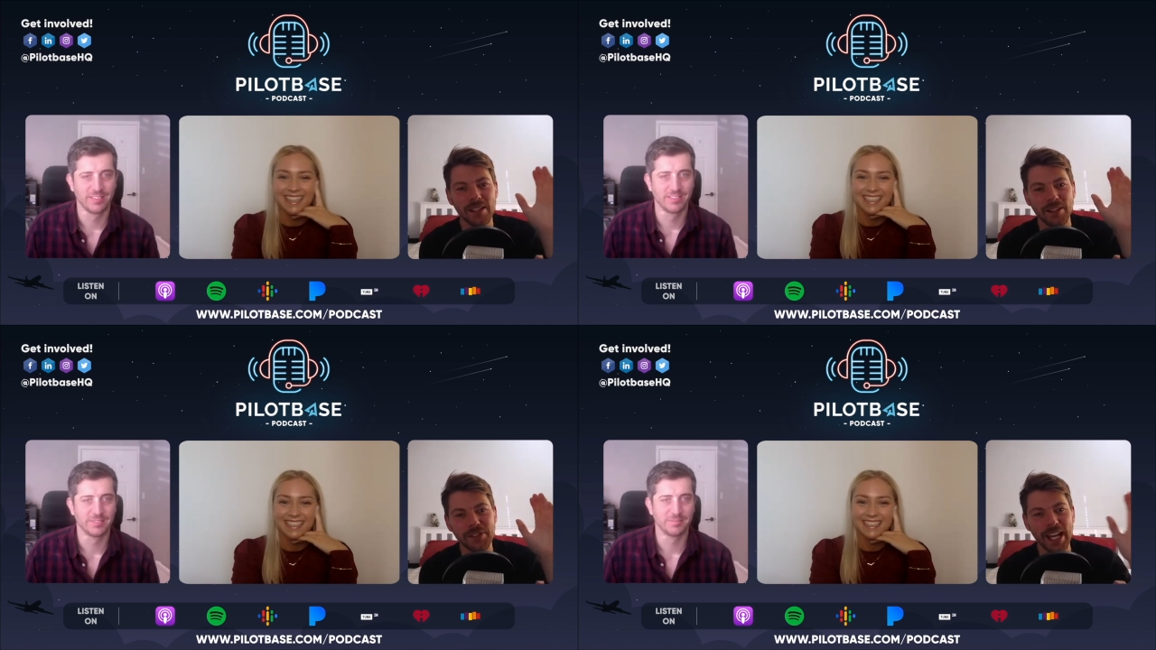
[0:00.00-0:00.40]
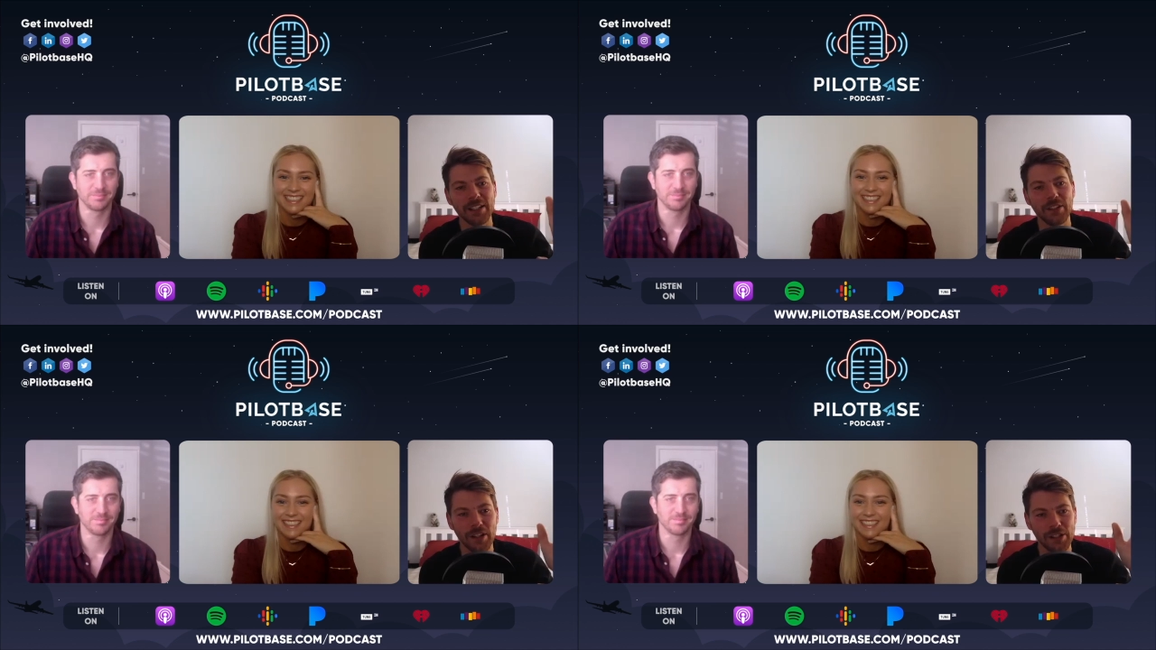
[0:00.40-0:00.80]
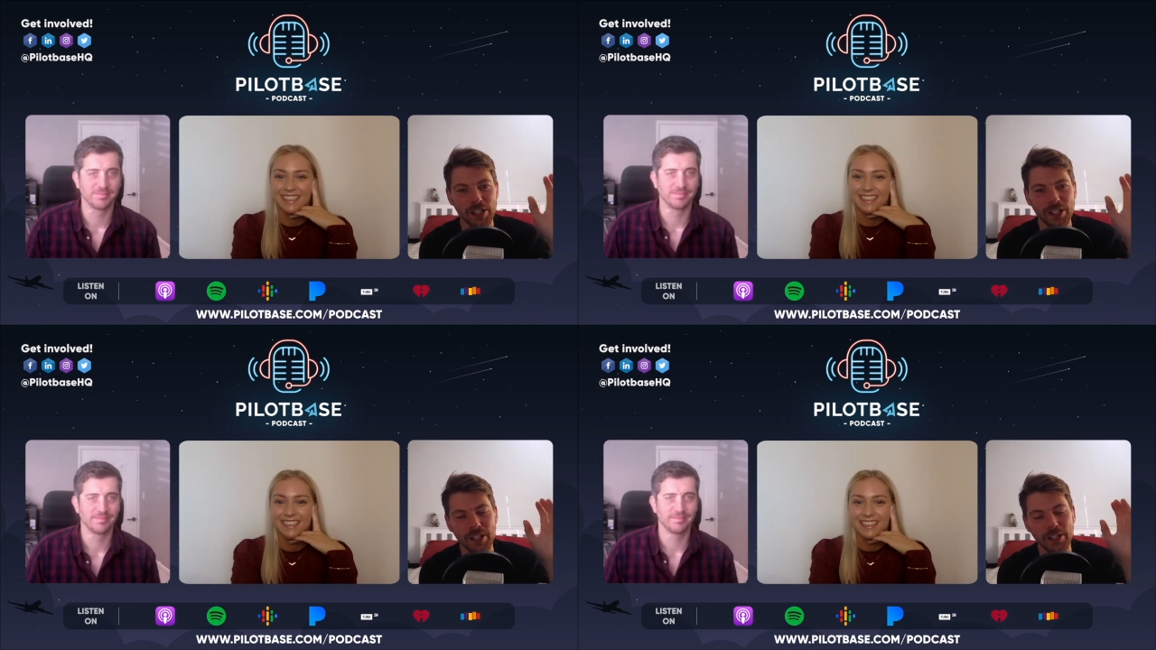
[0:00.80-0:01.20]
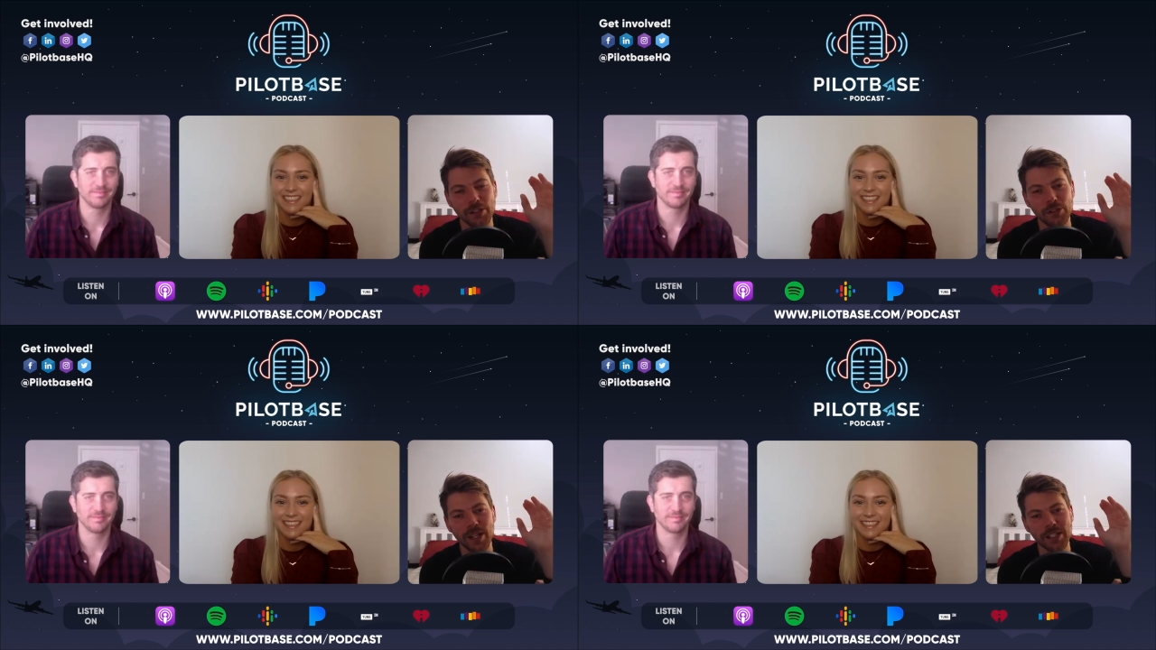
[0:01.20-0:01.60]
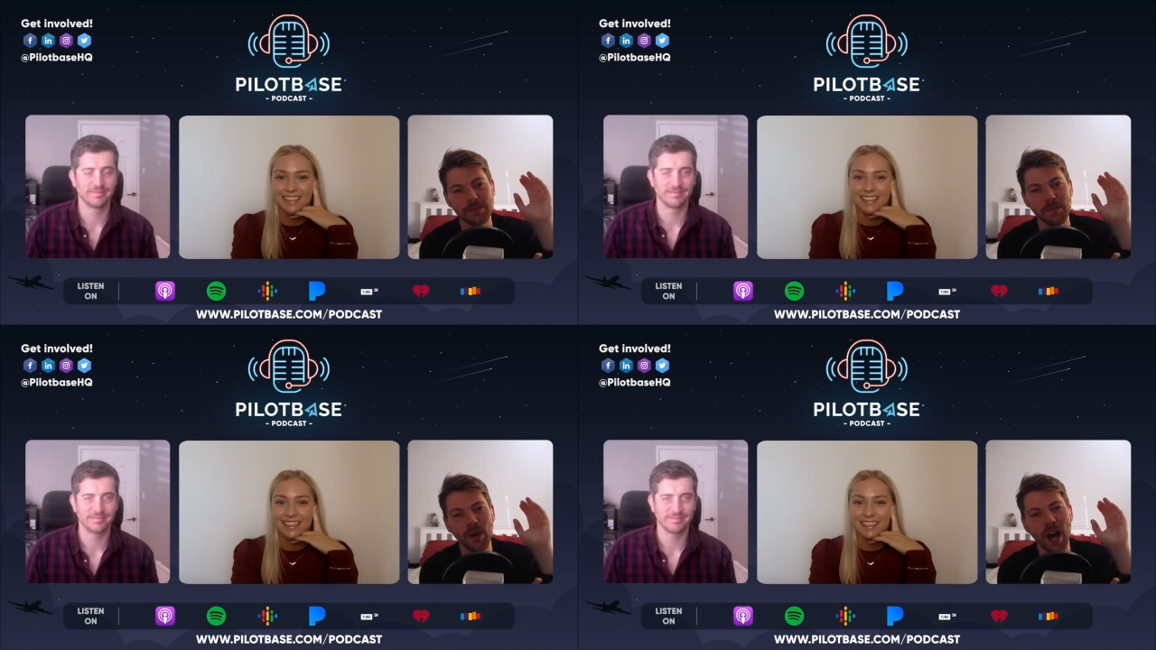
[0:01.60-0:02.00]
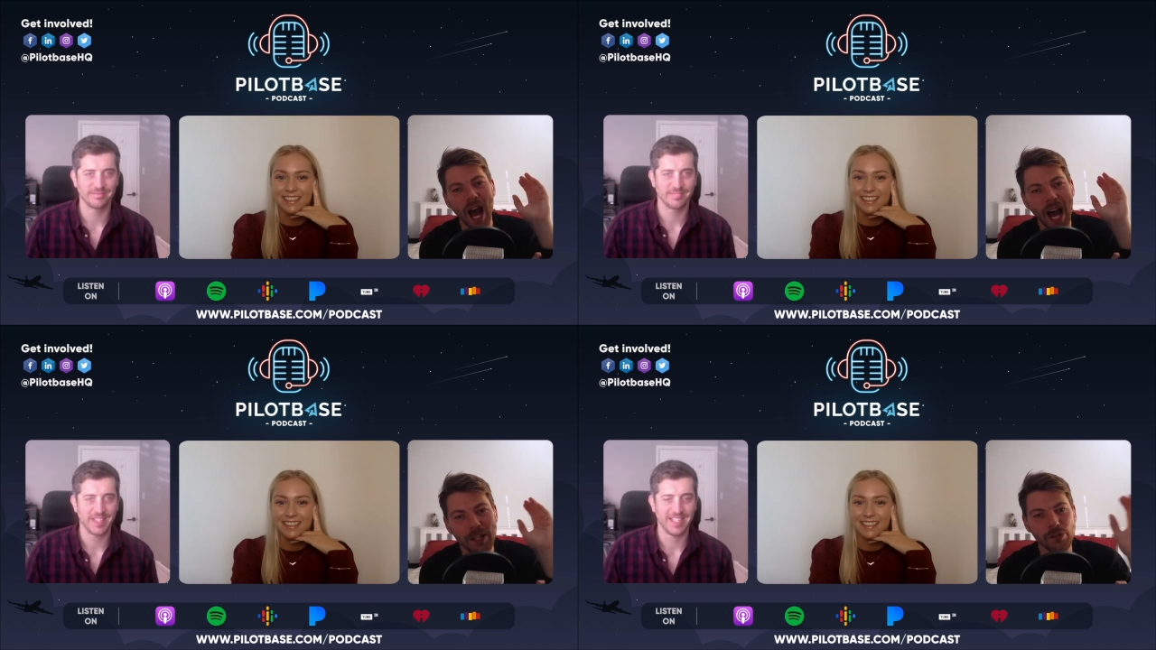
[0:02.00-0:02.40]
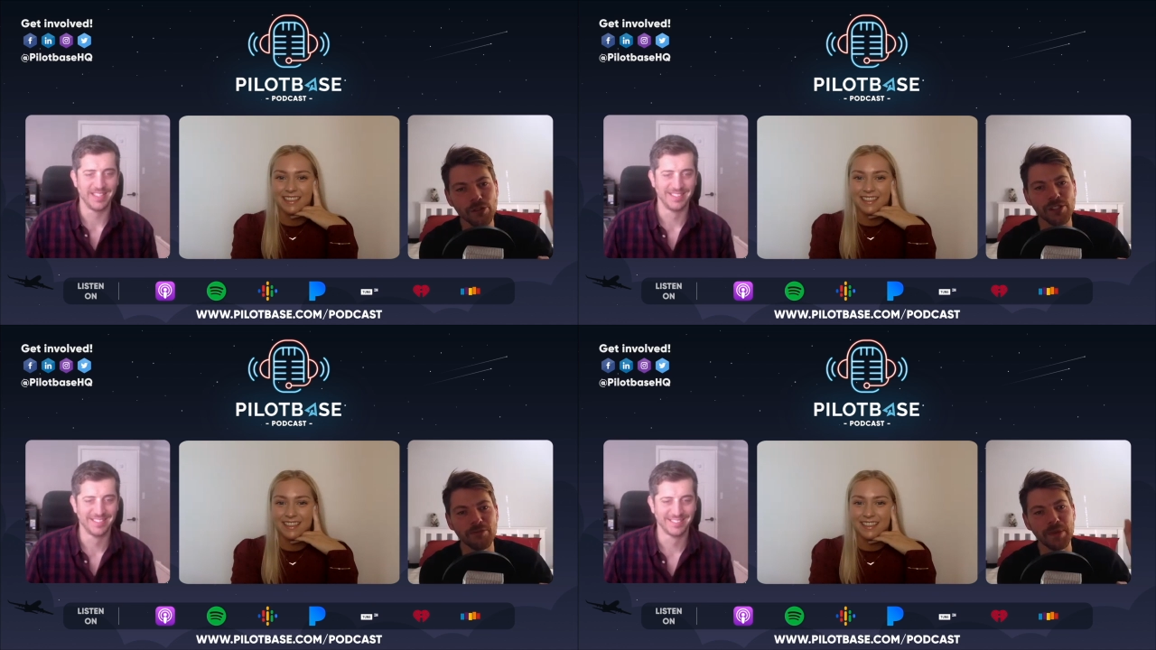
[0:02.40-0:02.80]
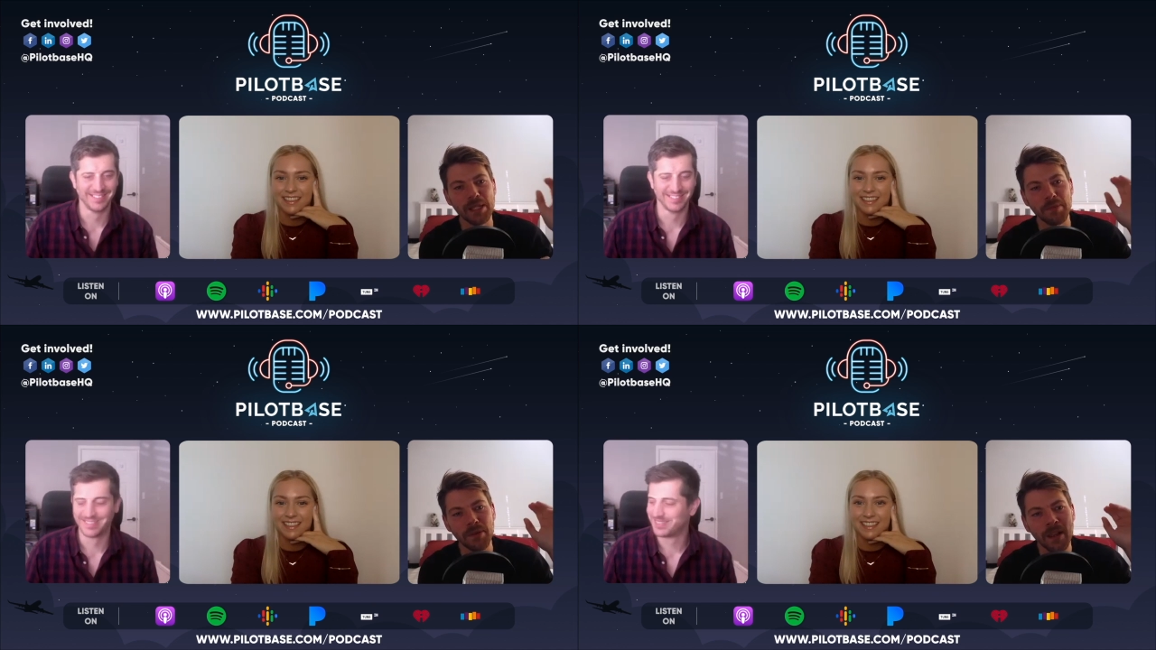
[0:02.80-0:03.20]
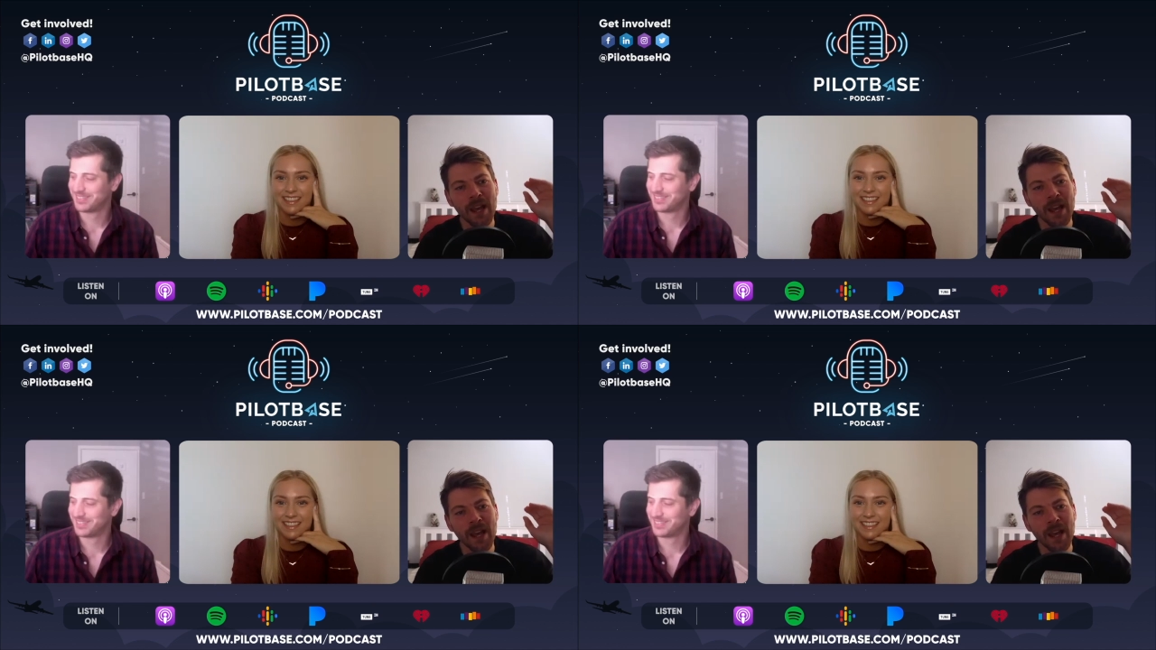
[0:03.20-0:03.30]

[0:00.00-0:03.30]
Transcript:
Speaker 1: of technology that can transport hundreds of people